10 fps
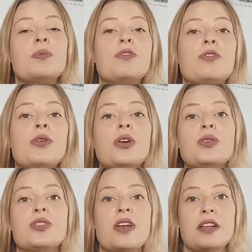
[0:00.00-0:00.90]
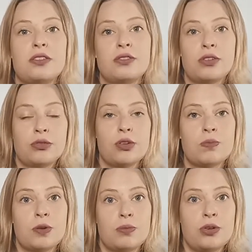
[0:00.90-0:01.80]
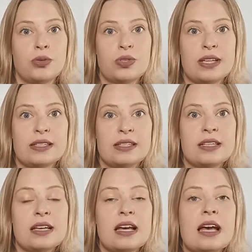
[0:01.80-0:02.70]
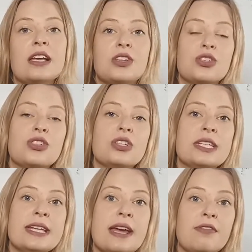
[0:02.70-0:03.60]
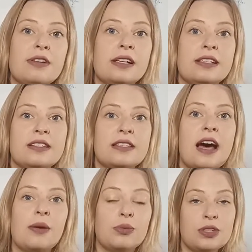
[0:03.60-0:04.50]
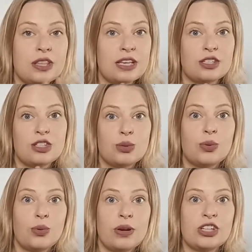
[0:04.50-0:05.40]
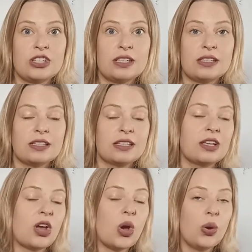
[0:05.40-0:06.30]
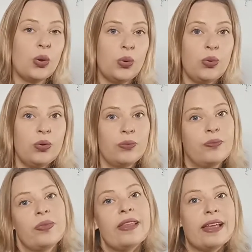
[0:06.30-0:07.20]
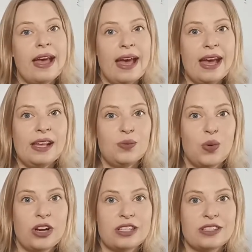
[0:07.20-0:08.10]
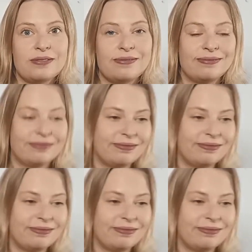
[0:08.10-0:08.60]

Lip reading: So before you start your recruitment process, you should definitely start with these two questions: who and what.